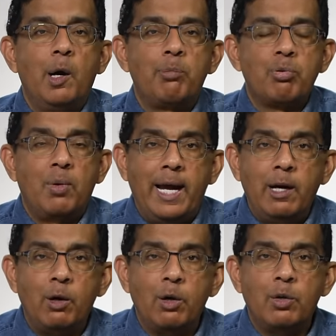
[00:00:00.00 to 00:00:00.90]

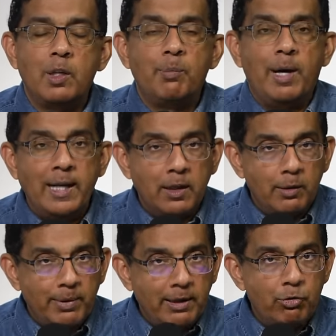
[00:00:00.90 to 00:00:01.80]
prior to the Biden
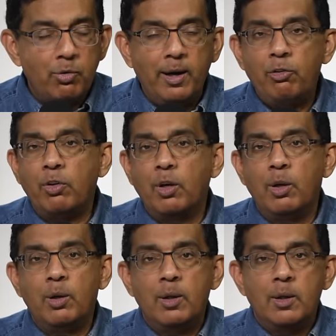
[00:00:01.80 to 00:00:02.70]
administration